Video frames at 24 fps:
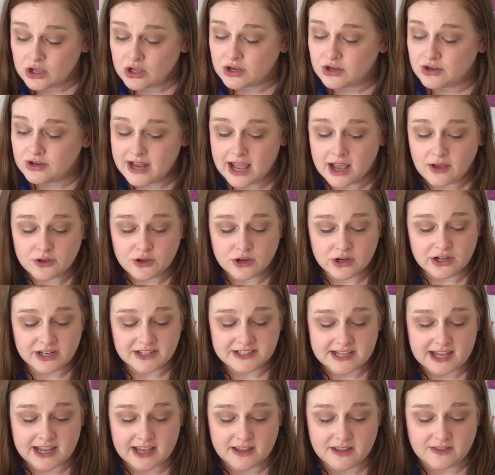Now you're going to
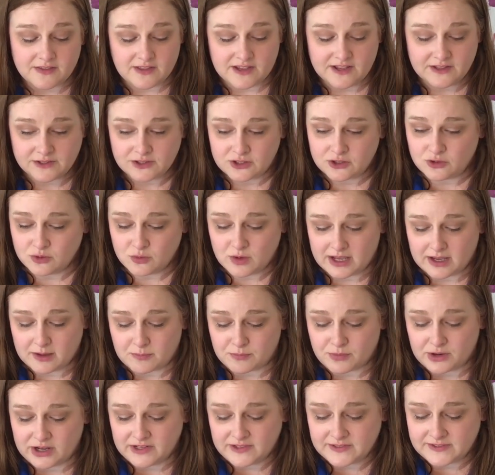take these two
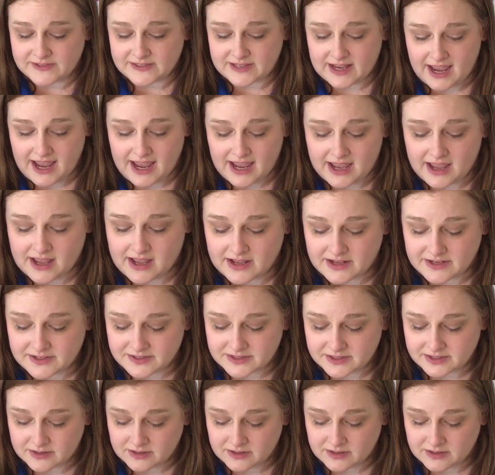handprints and